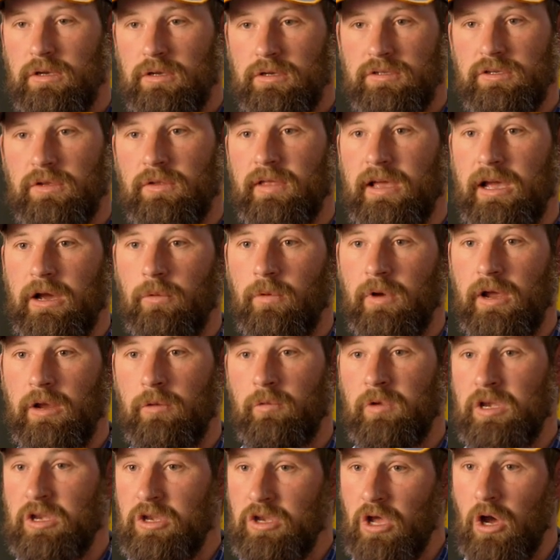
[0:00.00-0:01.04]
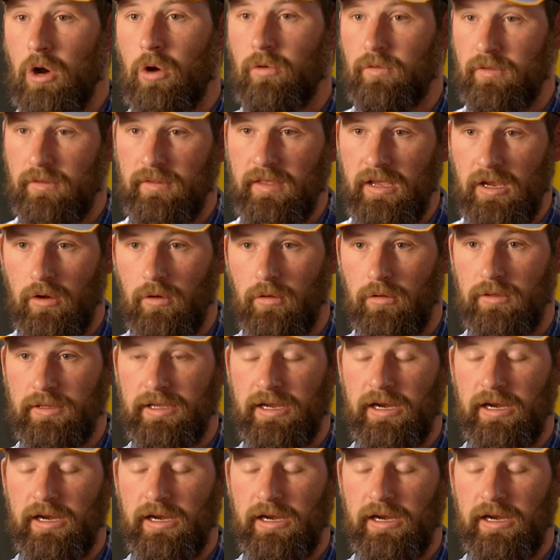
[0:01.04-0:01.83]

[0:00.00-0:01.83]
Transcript: So that way we know that they hold